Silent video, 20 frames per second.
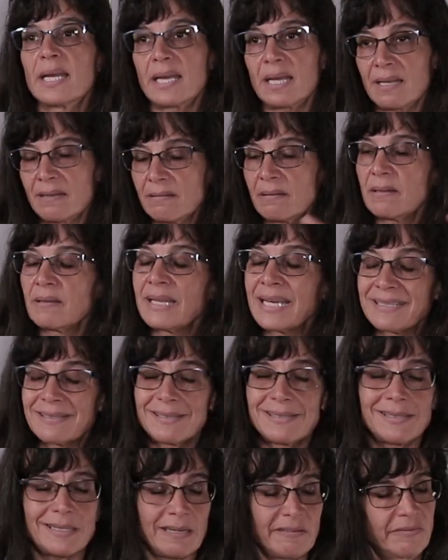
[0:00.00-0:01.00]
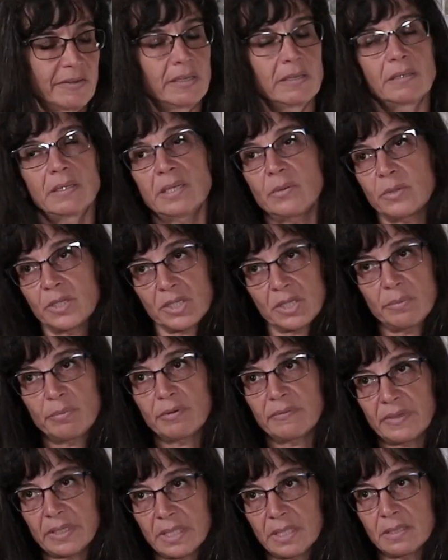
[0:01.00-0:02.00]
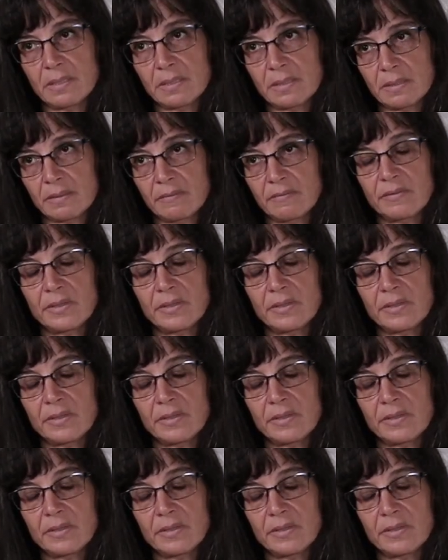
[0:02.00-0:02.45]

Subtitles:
And that's definitely what she provides.